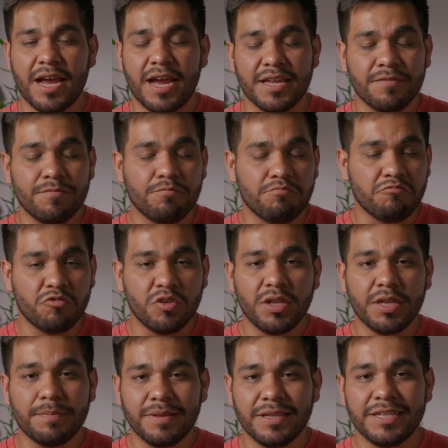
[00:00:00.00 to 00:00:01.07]
I am
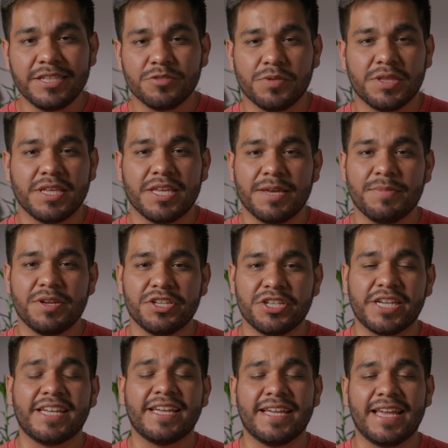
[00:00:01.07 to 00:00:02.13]
really pleased with the image
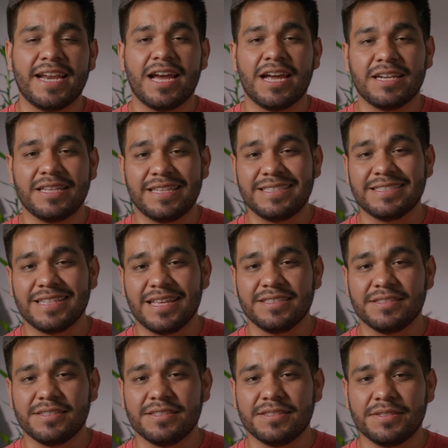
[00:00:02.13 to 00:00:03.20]
I can get out of these
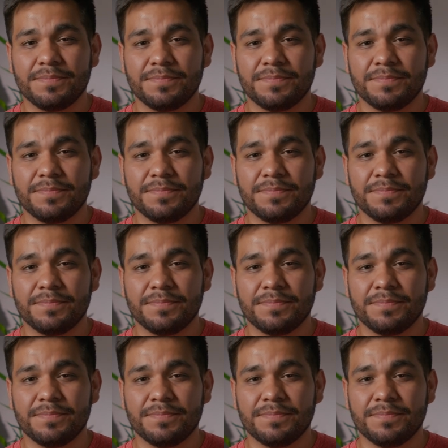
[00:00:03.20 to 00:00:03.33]
lenses.